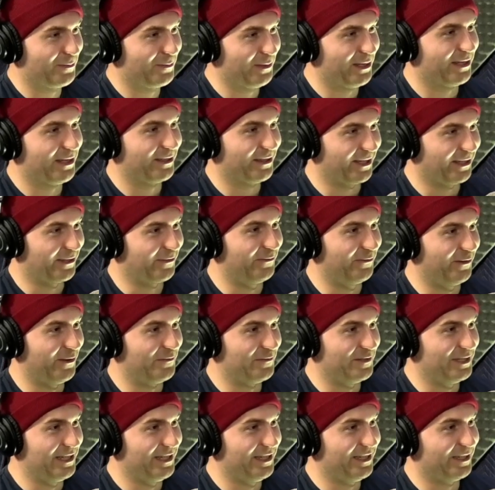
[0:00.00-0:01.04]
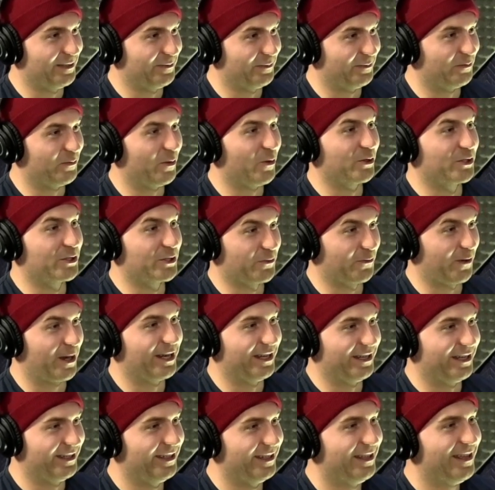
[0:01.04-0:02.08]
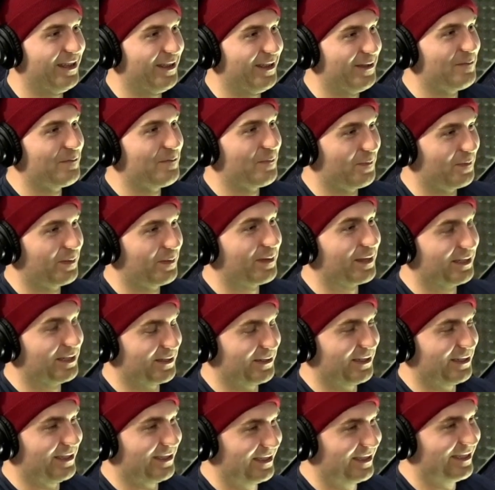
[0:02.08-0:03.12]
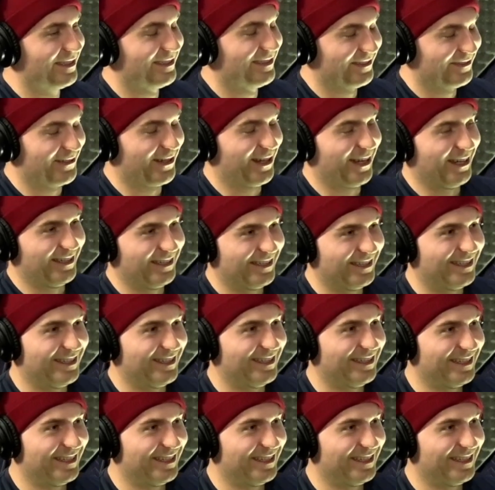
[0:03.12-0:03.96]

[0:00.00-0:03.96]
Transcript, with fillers: being like 50 and more shredded and bigger than he was when he was 20. Right. Yeah,